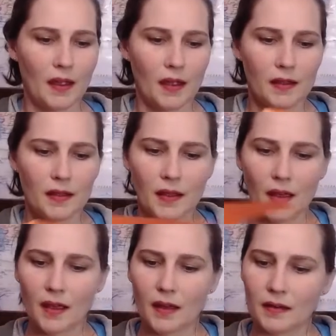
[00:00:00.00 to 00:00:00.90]
And
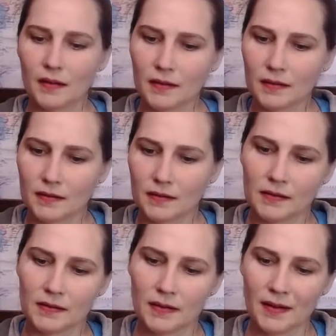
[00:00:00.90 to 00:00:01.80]
then
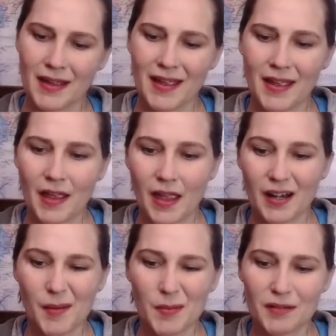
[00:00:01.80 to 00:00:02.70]

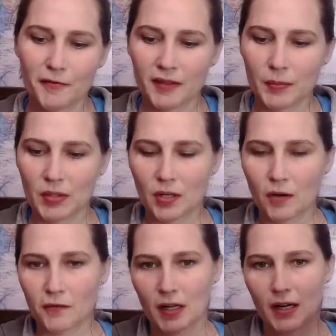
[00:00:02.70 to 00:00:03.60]
I'm gonna flip it
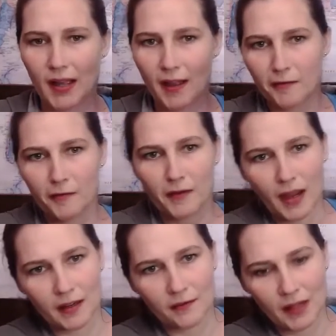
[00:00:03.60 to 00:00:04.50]
over. I have
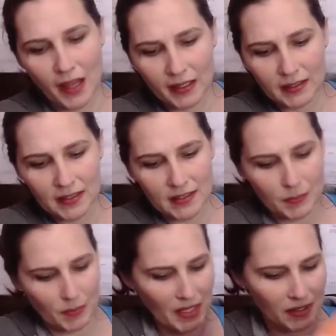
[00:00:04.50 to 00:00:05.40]
kind of lines,
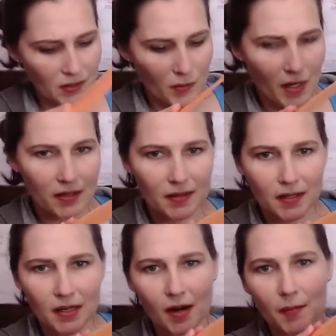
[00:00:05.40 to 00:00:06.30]
pencil marks
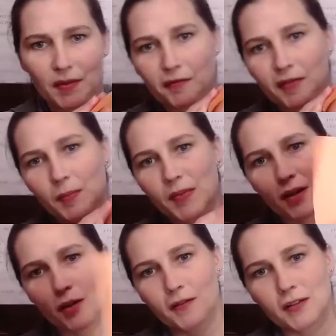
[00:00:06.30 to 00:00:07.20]
on here. I'm gonna flip
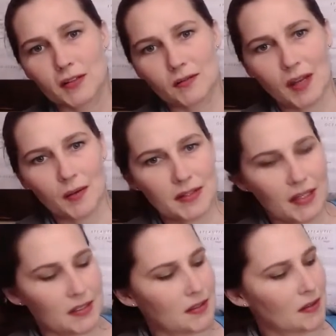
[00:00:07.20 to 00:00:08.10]
that over so that
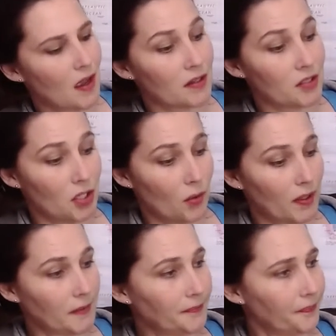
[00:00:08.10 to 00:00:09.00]
side's not
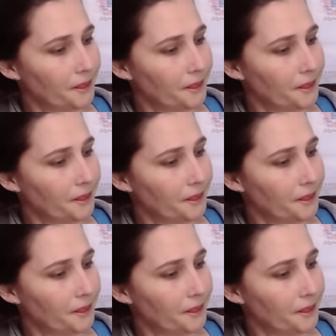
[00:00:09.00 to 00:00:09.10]
showing.